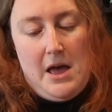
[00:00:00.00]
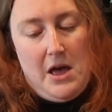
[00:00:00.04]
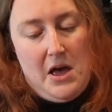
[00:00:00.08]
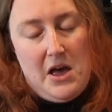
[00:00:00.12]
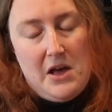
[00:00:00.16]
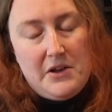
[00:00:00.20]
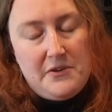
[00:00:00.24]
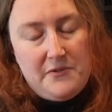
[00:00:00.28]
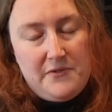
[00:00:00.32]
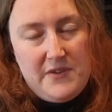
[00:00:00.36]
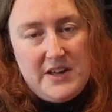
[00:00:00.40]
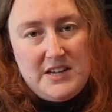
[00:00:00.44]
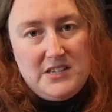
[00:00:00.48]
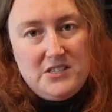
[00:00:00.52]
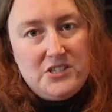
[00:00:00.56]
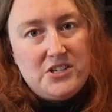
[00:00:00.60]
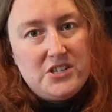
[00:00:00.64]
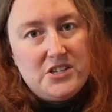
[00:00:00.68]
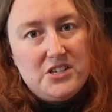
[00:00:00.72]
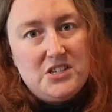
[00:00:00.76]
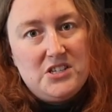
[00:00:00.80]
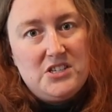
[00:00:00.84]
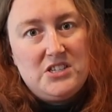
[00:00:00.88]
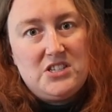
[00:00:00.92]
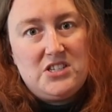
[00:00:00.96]

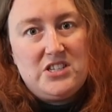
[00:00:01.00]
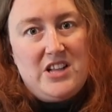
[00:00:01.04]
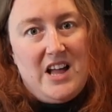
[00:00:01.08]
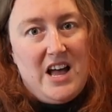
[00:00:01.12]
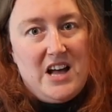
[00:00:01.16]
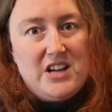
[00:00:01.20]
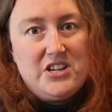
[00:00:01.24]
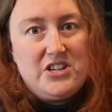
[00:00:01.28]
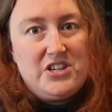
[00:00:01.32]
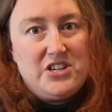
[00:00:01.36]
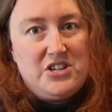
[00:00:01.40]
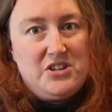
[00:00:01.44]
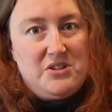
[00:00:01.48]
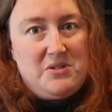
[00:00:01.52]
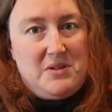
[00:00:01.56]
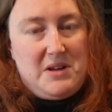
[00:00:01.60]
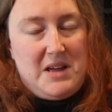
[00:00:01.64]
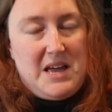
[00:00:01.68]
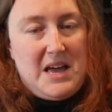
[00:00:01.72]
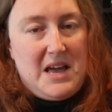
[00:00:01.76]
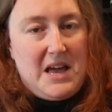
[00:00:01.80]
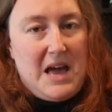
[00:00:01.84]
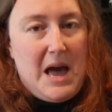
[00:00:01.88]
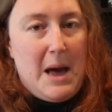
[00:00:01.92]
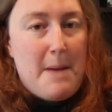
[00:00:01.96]
adventure
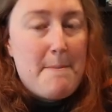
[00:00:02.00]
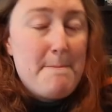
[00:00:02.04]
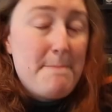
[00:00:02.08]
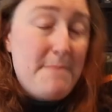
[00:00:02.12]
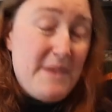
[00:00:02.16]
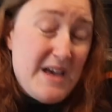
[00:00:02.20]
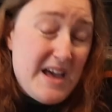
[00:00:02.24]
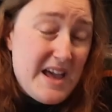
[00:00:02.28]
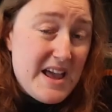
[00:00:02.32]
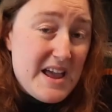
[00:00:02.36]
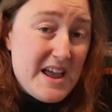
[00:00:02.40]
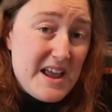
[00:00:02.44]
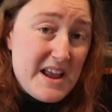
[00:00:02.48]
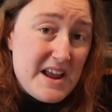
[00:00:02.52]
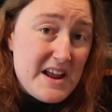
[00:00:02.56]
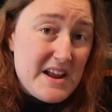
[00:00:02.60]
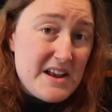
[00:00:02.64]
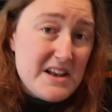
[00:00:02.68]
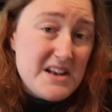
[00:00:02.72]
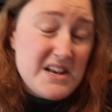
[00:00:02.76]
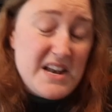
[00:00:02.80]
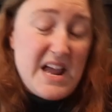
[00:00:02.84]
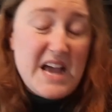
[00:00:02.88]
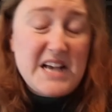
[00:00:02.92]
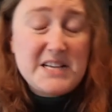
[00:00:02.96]
/
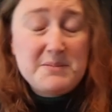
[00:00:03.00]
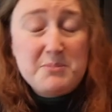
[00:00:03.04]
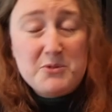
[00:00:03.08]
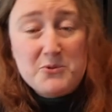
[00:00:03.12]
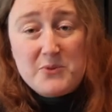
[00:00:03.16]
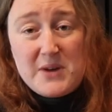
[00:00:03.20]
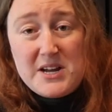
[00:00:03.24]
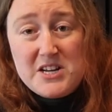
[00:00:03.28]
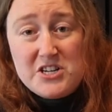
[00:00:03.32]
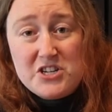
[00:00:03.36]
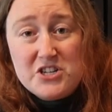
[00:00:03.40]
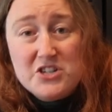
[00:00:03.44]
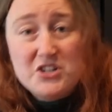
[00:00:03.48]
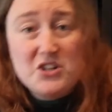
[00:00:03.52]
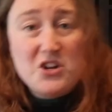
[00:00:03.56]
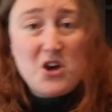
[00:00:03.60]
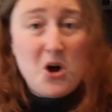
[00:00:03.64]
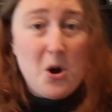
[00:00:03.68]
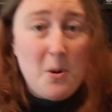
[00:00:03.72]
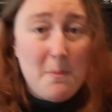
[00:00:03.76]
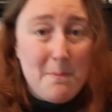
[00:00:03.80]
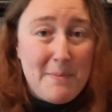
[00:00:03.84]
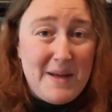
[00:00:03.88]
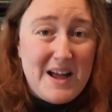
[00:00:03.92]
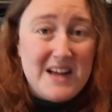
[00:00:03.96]
campaign exploration
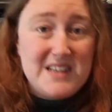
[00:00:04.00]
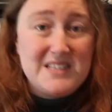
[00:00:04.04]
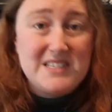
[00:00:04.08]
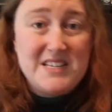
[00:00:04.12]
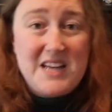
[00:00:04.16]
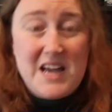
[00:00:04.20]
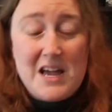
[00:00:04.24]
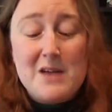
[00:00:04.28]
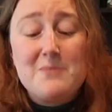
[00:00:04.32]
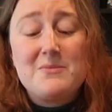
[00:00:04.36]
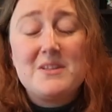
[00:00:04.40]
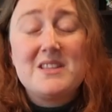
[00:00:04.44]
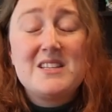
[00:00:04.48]
combat game,